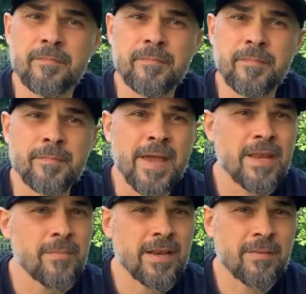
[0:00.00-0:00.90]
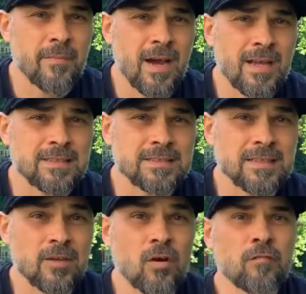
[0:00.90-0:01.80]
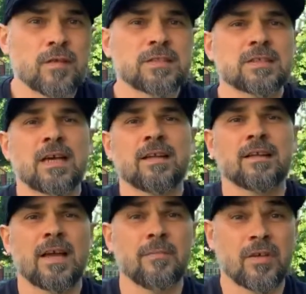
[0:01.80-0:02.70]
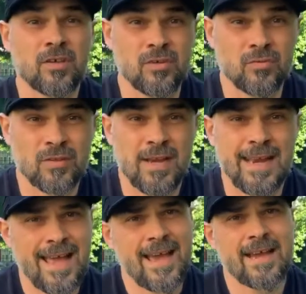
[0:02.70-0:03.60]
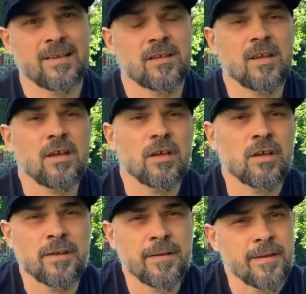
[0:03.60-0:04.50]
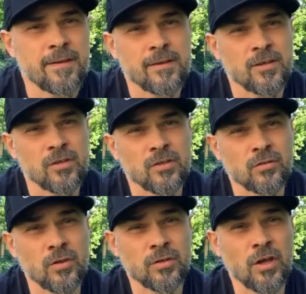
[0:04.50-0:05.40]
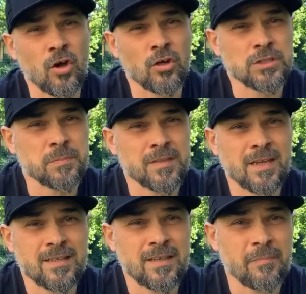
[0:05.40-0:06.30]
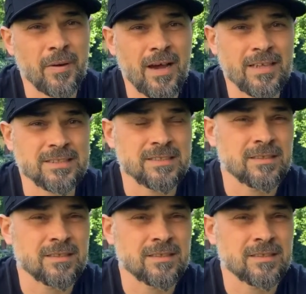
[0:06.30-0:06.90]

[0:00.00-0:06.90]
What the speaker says: many, many months, now all of a sudden coming into the light, you know, in the hospital, in the past,